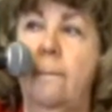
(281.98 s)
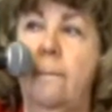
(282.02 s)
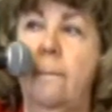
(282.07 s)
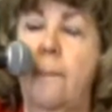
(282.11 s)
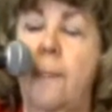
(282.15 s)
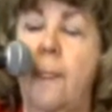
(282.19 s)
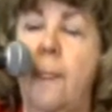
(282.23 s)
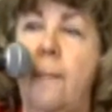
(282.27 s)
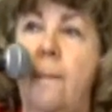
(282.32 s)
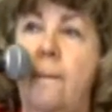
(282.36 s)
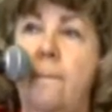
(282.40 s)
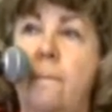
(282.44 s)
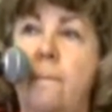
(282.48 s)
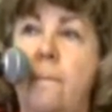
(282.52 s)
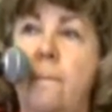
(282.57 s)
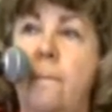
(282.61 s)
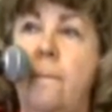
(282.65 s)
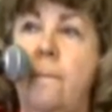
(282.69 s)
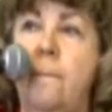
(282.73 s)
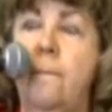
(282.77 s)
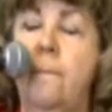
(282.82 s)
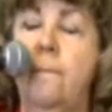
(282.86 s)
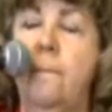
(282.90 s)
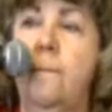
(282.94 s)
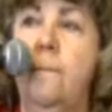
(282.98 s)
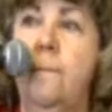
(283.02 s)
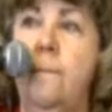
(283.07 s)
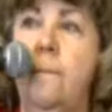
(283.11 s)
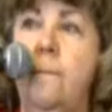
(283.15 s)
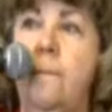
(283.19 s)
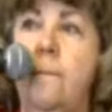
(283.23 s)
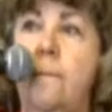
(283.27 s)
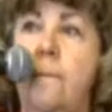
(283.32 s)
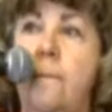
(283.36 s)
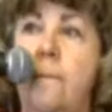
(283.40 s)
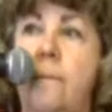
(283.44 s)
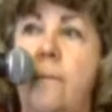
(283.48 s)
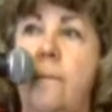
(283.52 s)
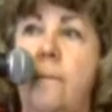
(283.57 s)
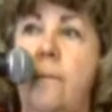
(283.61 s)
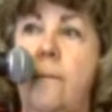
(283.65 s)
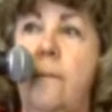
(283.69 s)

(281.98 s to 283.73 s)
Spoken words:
Nobody speaks.